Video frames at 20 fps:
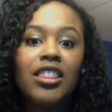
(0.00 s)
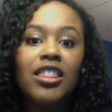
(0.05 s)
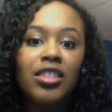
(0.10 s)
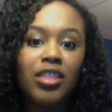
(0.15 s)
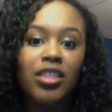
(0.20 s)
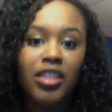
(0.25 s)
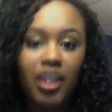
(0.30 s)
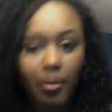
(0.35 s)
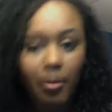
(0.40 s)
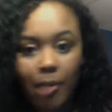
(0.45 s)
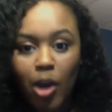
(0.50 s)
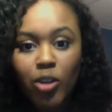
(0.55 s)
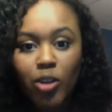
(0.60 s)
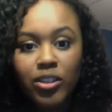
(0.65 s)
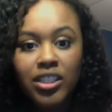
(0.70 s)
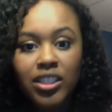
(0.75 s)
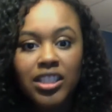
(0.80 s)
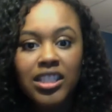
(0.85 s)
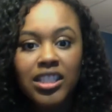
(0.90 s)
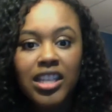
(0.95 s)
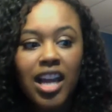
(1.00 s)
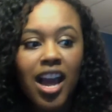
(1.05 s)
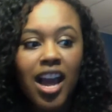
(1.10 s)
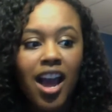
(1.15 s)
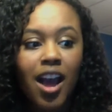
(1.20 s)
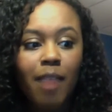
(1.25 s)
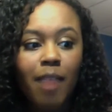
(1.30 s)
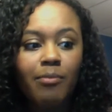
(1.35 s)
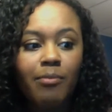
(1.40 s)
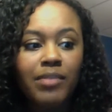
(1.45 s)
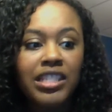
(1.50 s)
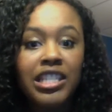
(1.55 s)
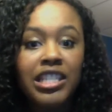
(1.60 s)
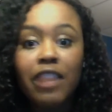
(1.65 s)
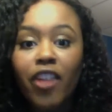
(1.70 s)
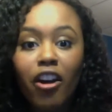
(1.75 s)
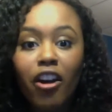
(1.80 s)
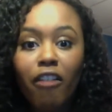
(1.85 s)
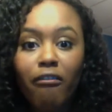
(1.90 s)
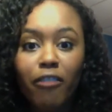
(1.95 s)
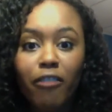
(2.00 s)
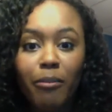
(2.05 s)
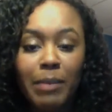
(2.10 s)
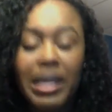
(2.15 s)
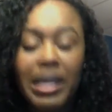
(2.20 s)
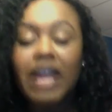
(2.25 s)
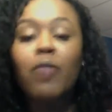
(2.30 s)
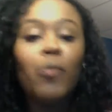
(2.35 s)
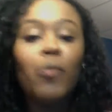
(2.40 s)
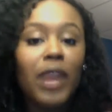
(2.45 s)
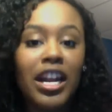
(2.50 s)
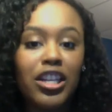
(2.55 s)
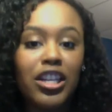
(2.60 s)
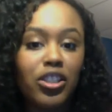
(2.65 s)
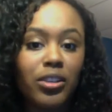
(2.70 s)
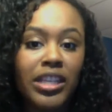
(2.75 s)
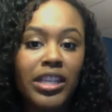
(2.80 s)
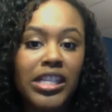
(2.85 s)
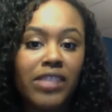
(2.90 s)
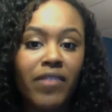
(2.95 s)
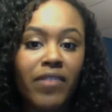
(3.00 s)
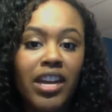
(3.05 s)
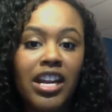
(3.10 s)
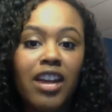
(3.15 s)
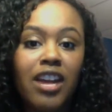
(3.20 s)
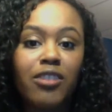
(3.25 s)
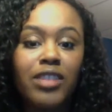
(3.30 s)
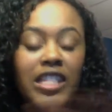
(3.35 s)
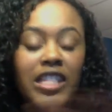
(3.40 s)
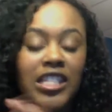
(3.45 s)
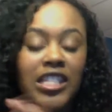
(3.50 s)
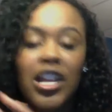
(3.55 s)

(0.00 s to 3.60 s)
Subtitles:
the most difficult for me when I do these videos.